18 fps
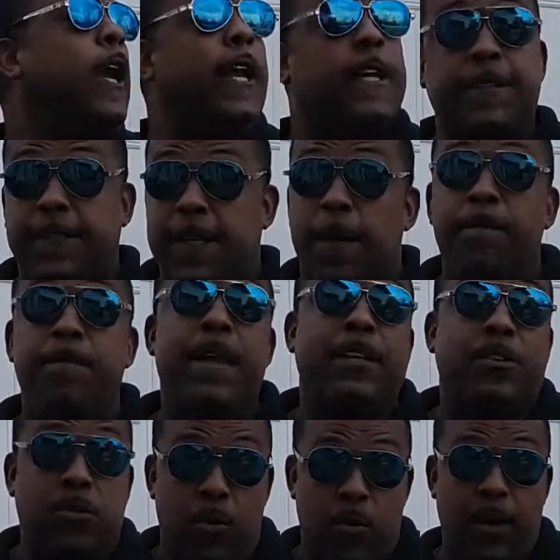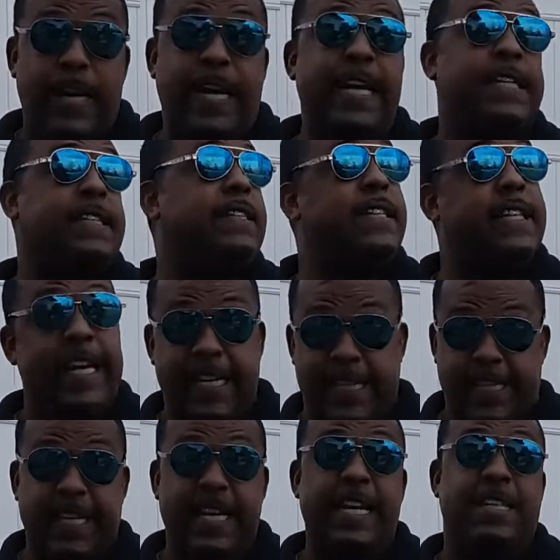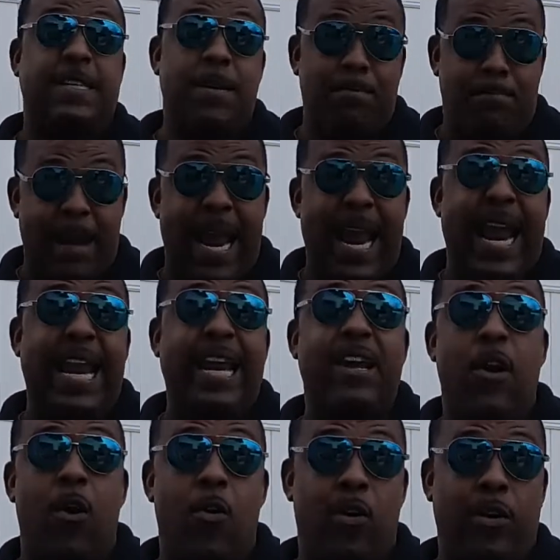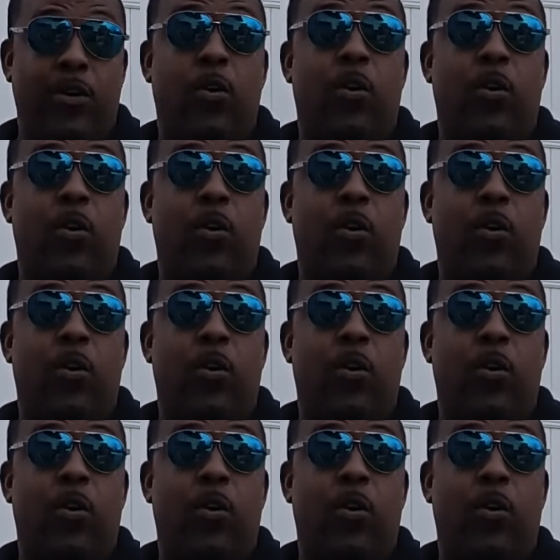and something that's going to get some bang going